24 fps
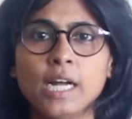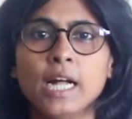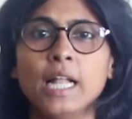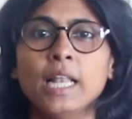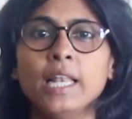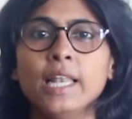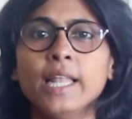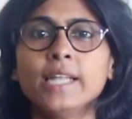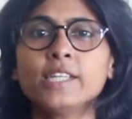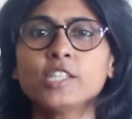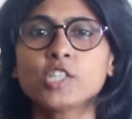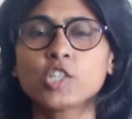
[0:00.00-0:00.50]

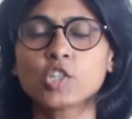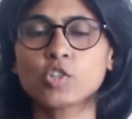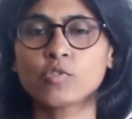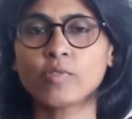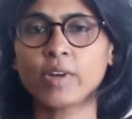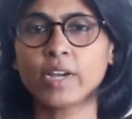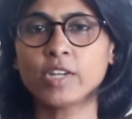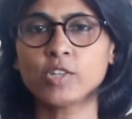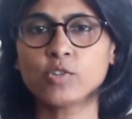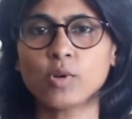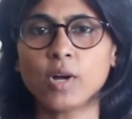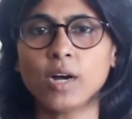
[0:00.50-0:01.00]
Let's
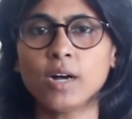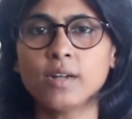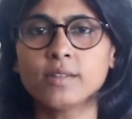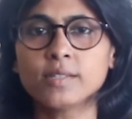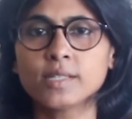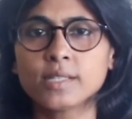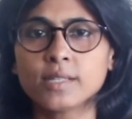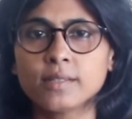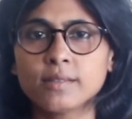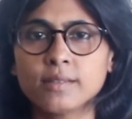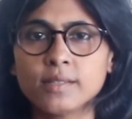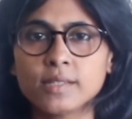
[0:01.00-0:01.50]
try to
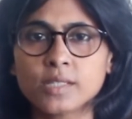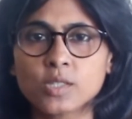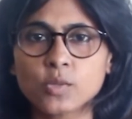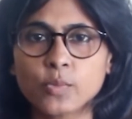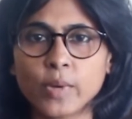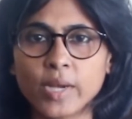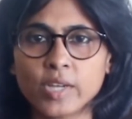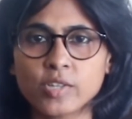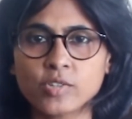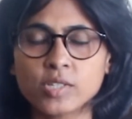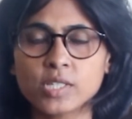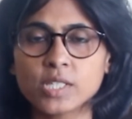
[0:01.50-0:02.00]
answer these
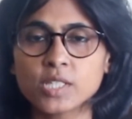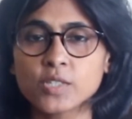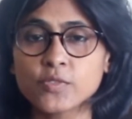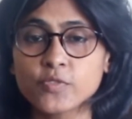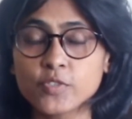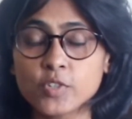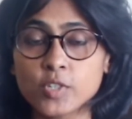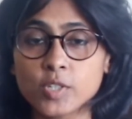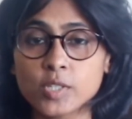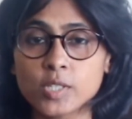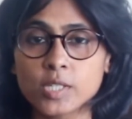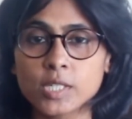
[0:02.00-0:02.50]
questions.
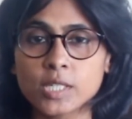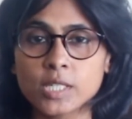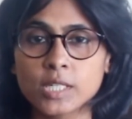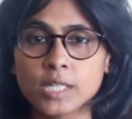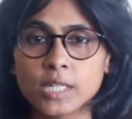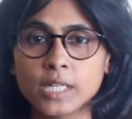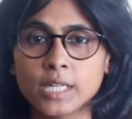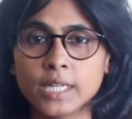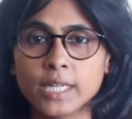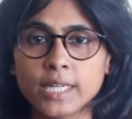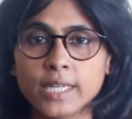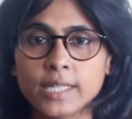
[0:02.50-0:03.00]
First,
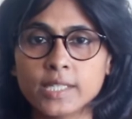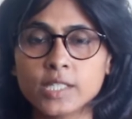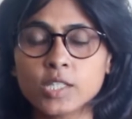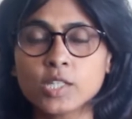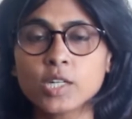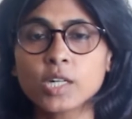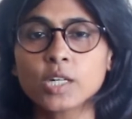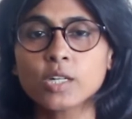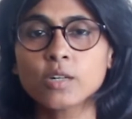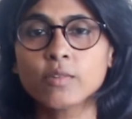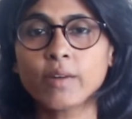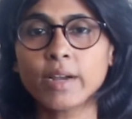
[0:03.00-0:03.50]
is it
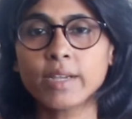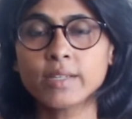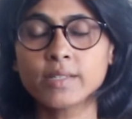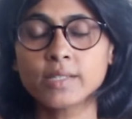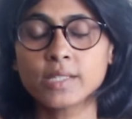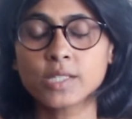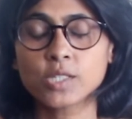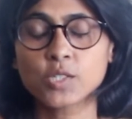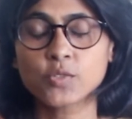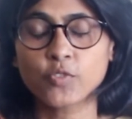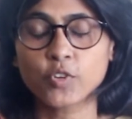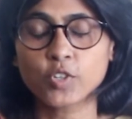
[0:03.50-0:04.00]
a
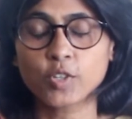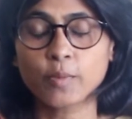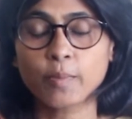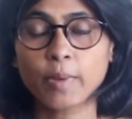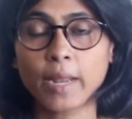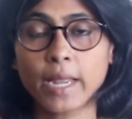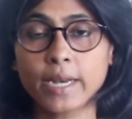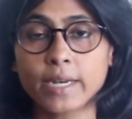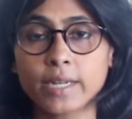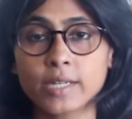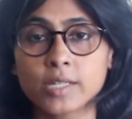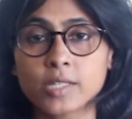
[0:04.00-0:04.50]
crisis for the
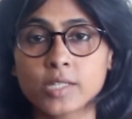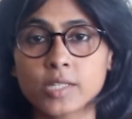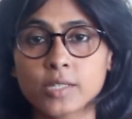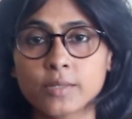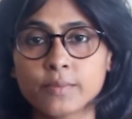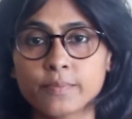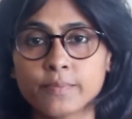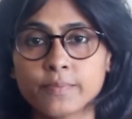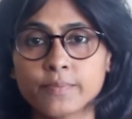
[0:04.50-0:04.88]
planet?